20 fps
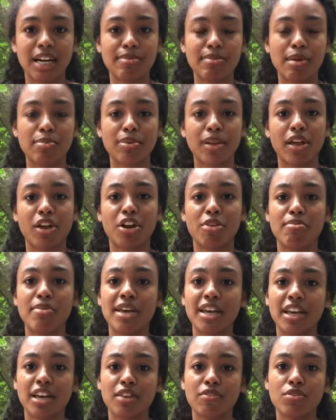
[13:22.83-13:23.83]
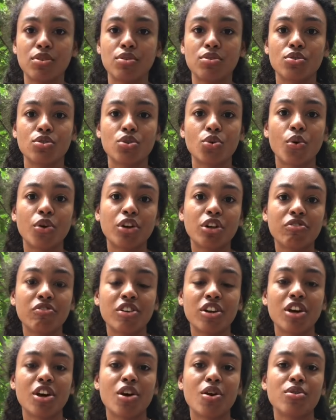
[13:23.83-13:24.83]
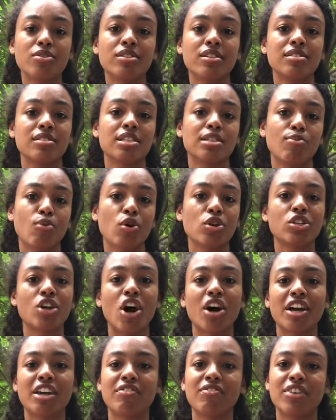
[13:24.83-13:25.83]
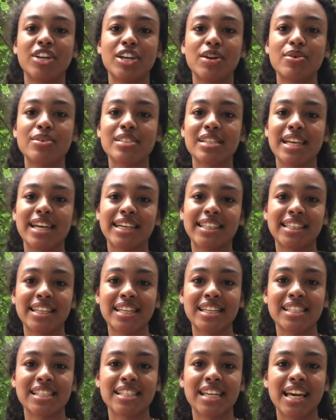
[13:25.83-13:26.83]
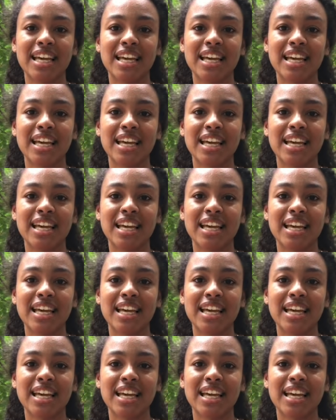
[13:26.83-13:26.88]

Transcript: I plan on making a few tutorial videos and some more talking videos like this,